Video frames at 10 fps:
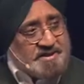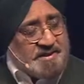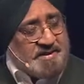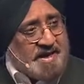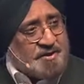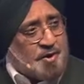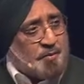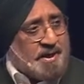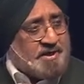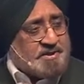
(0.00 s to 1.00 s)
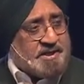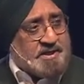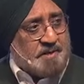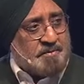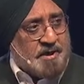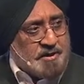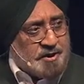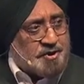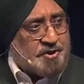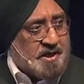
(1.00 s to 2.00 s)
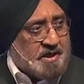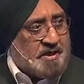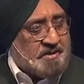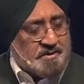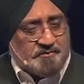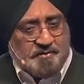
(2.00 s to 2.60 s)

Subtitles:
said that, you know, we had set up Nanhi Chhaan, the